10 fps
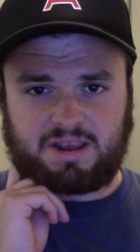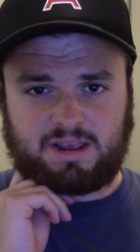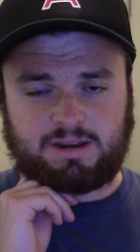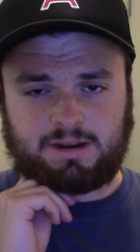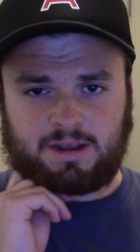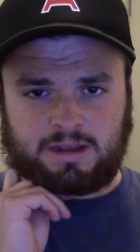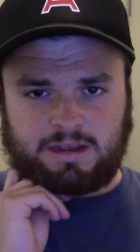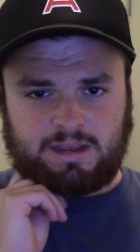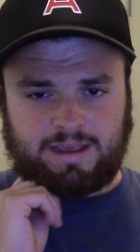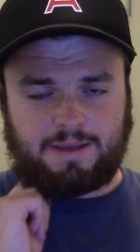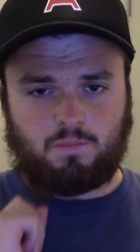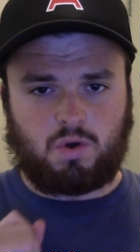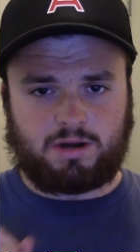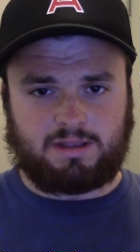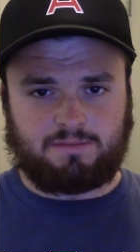in game
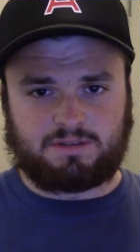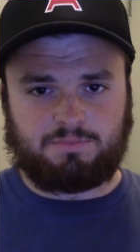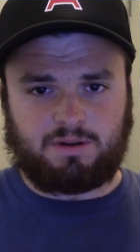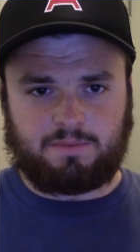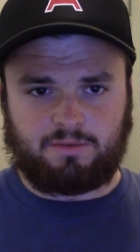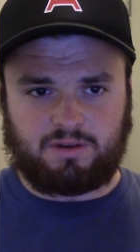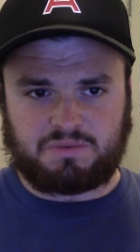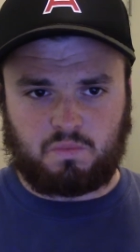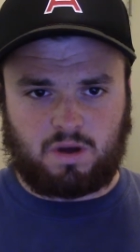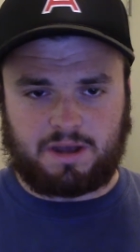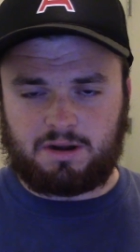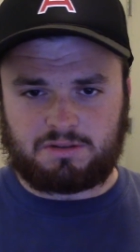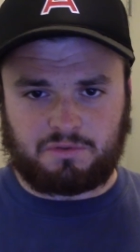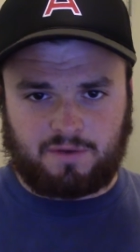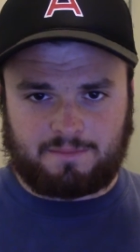one, and that was a pretty big reason why. And
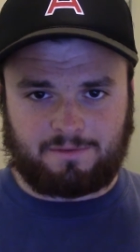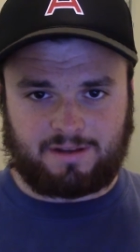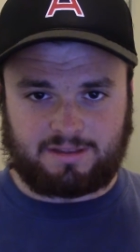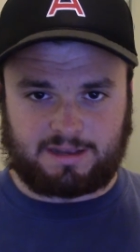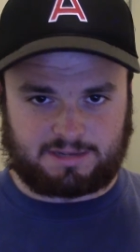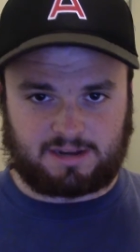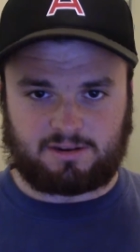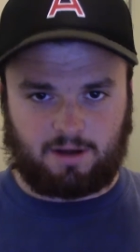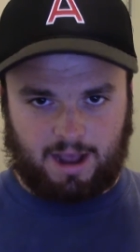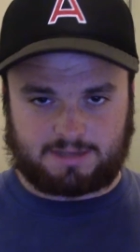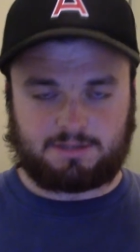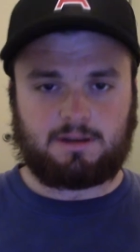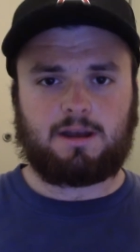also, Framber Valdez kicked our ass.